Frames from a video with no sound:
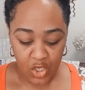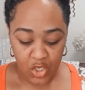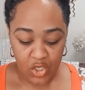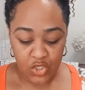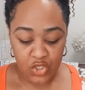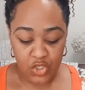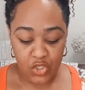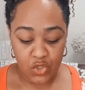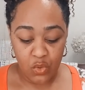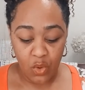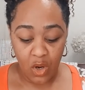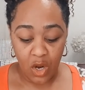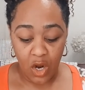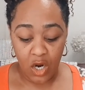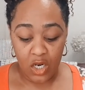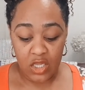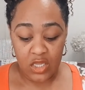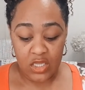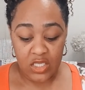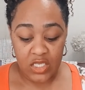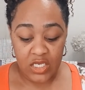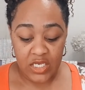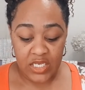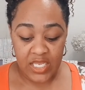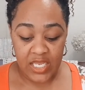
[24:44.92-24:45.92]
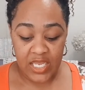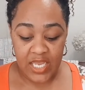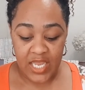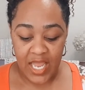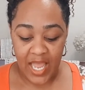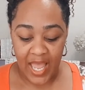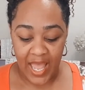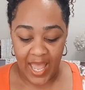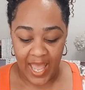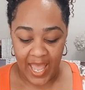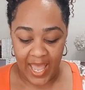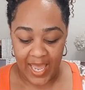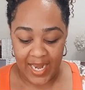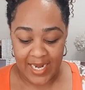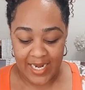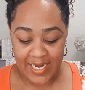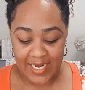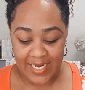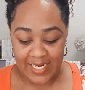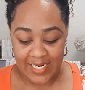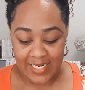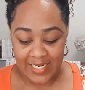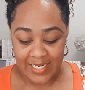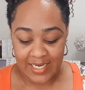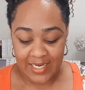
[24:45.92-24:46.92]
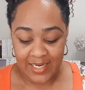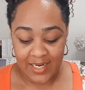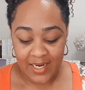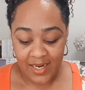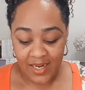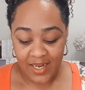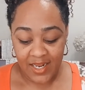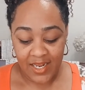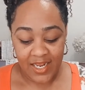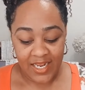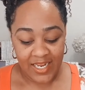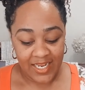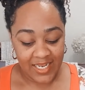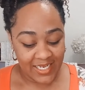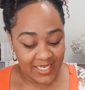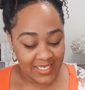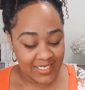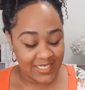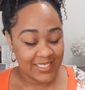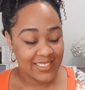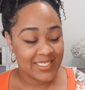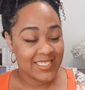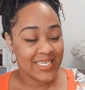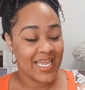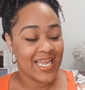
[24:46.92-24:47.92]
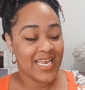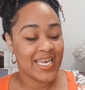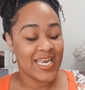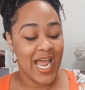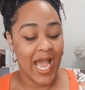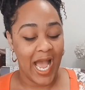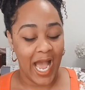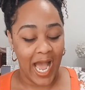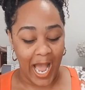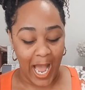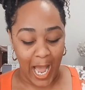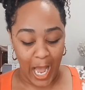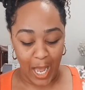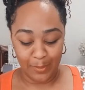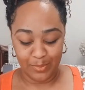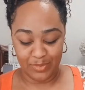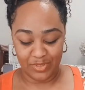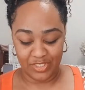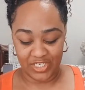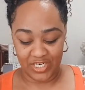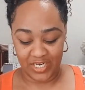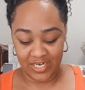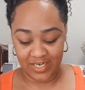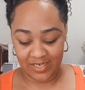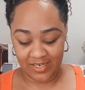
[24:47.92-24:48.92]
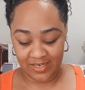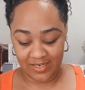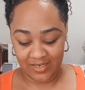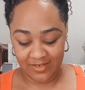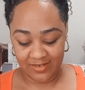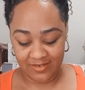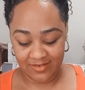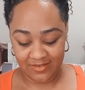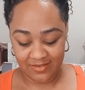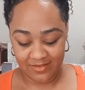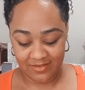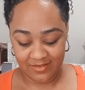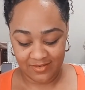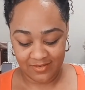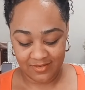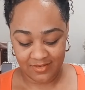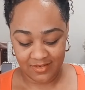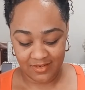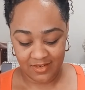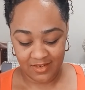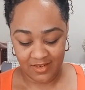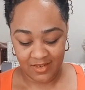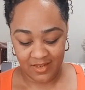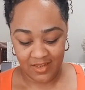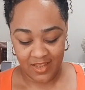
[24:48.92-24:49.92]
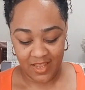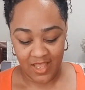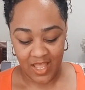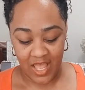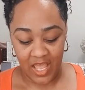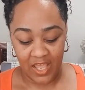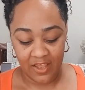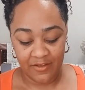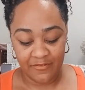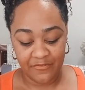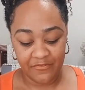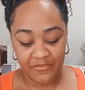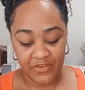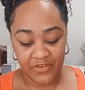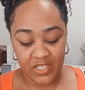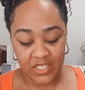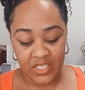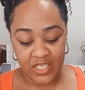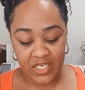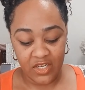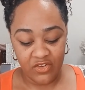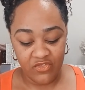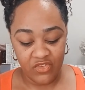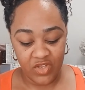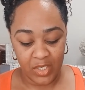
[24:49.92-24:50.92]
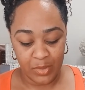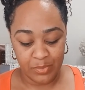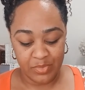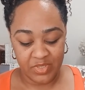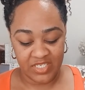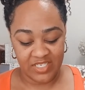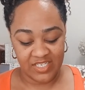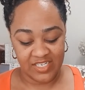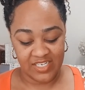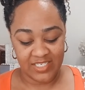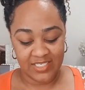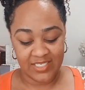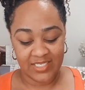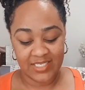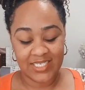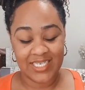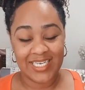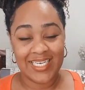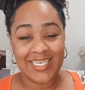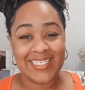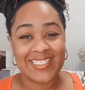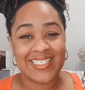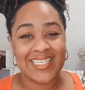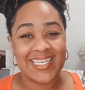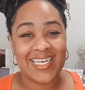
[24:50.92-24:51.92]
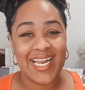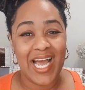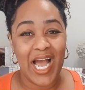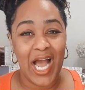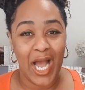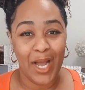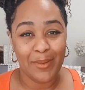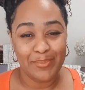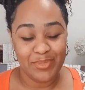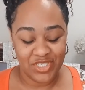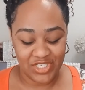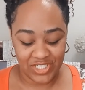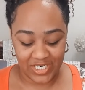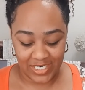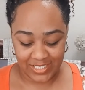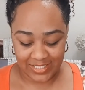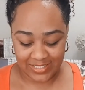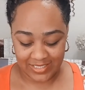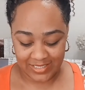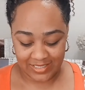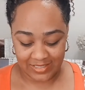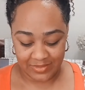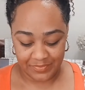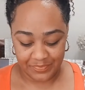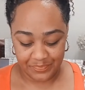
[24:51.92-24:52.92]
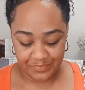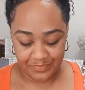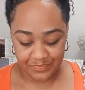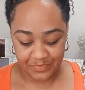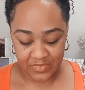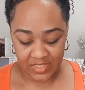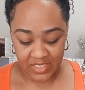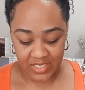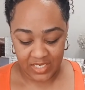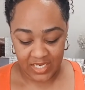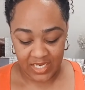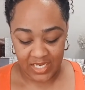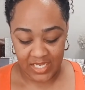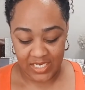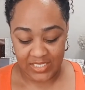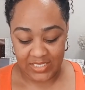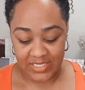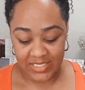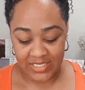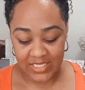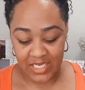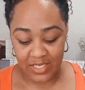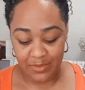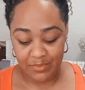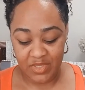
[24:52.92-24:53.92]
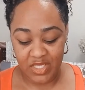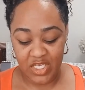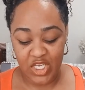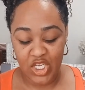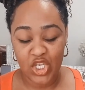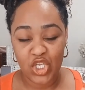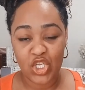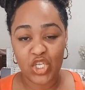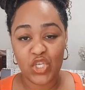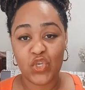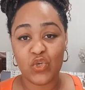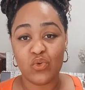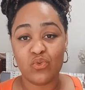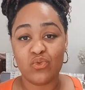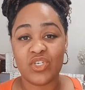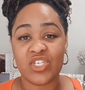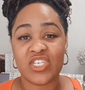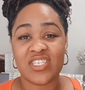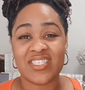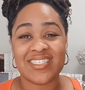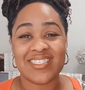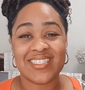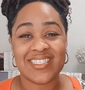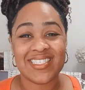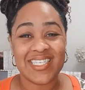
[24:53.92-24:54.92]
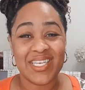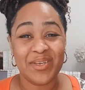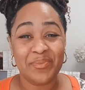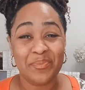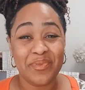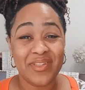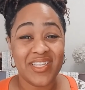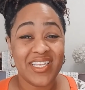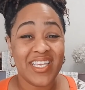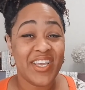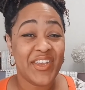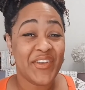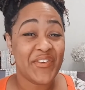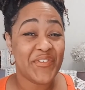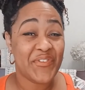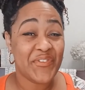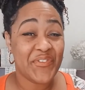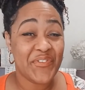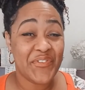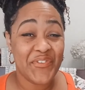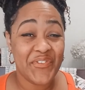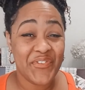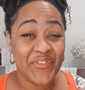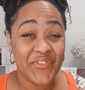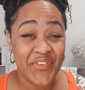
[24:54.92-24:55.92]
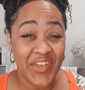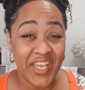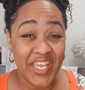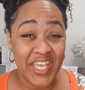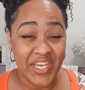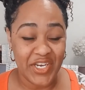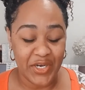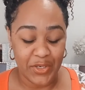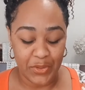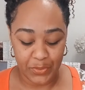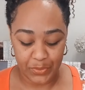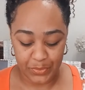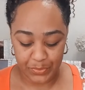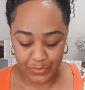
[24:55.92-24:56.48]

you are looking at is an object. A feeling of emptiness is an object. It is something you just simply feel.